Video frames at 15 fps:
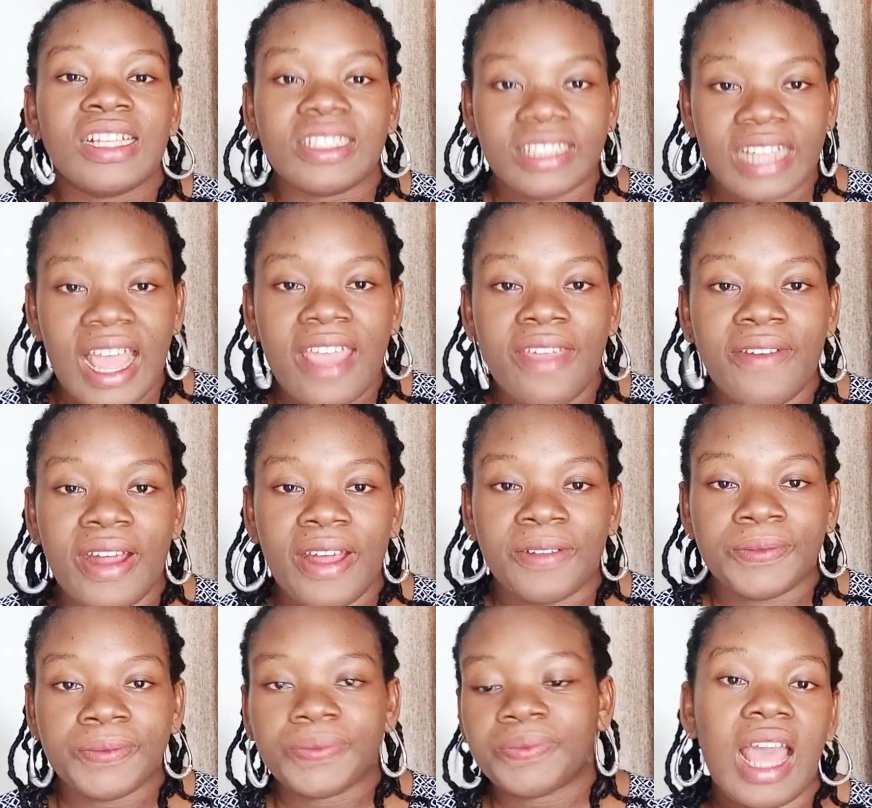naira.
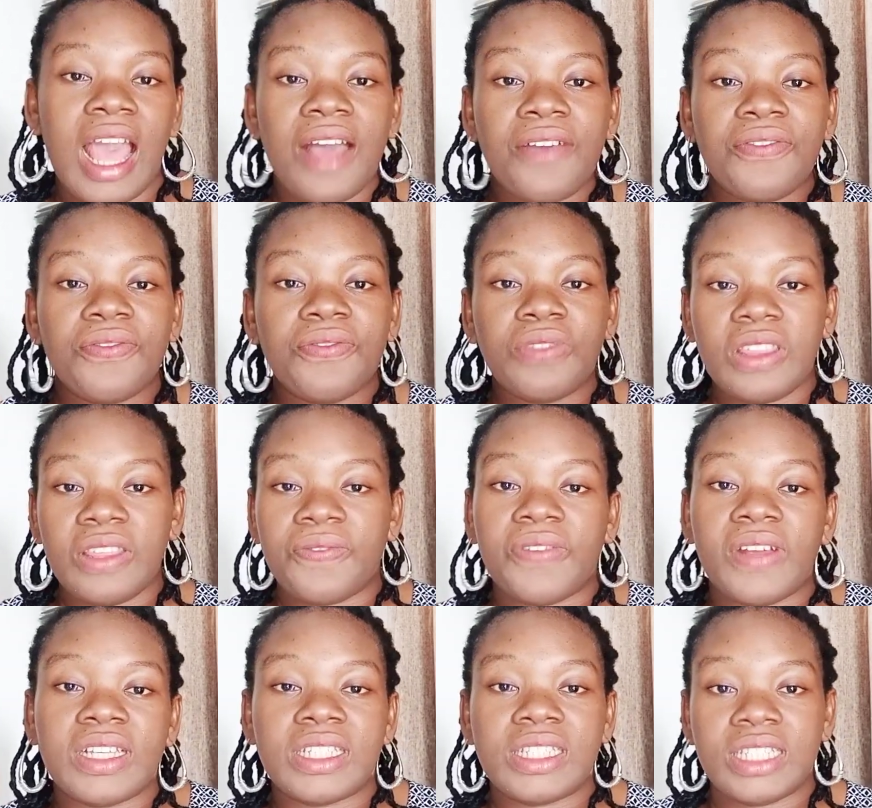They have
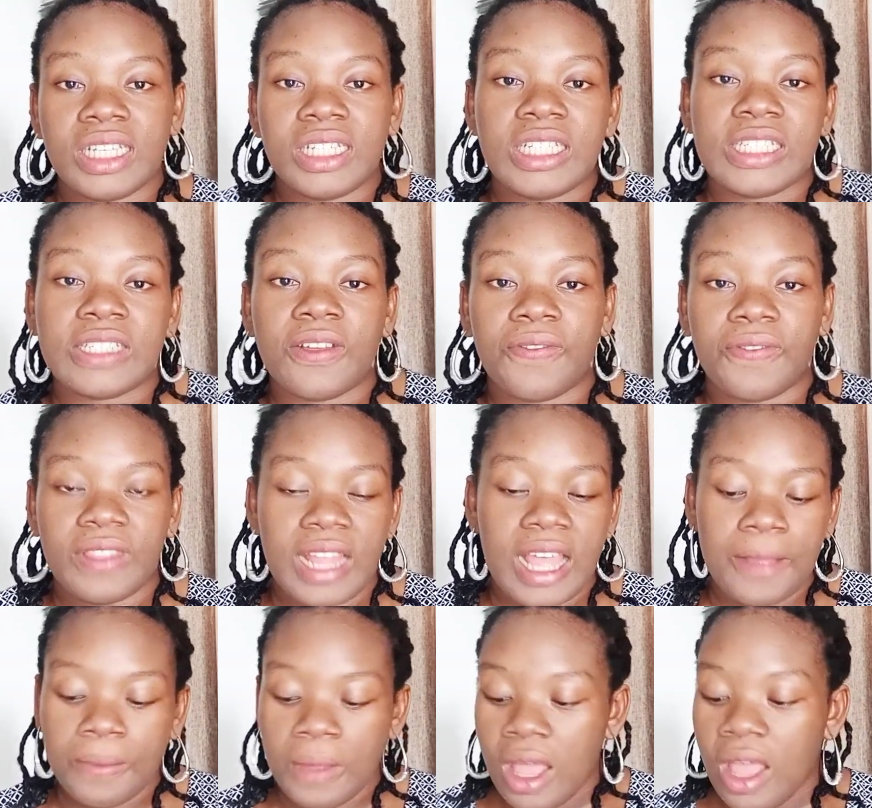different stages of
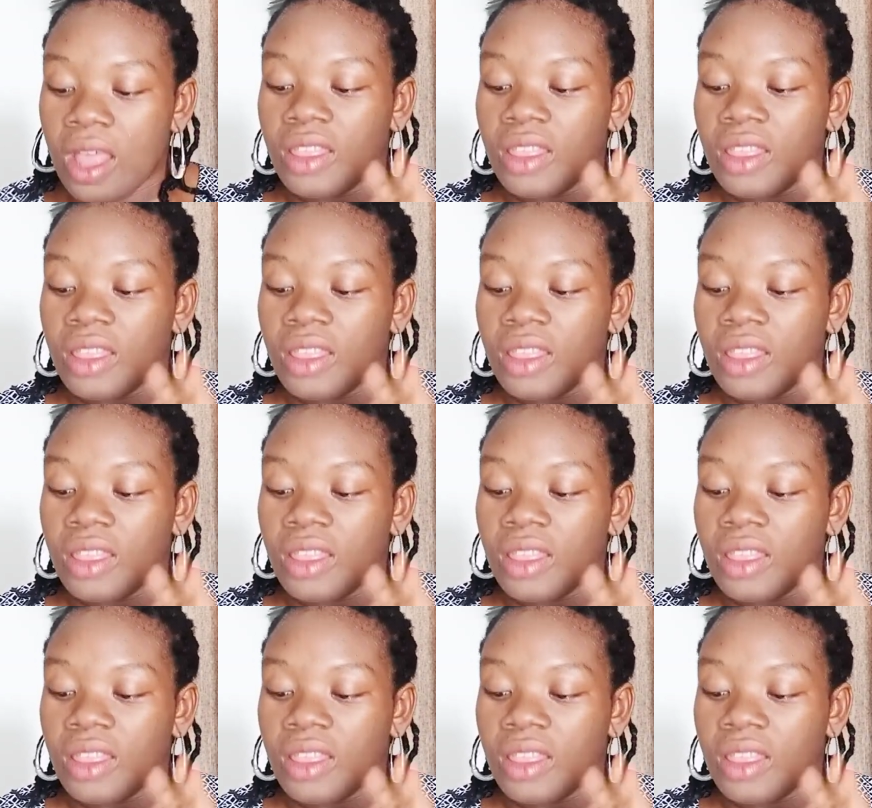nan.